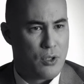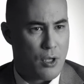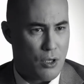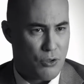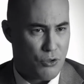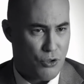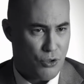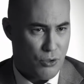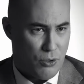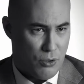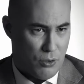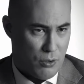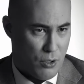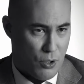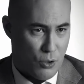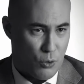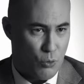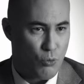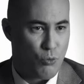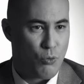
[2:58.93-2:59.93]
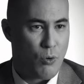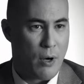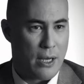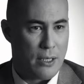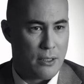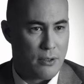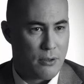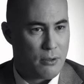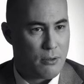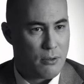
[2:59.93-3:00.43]
touched a
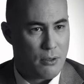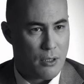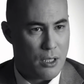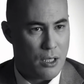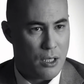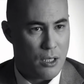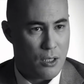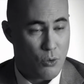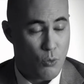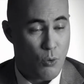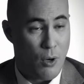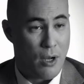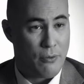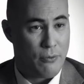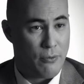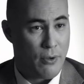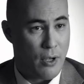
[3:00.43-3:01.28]
great uh, Guan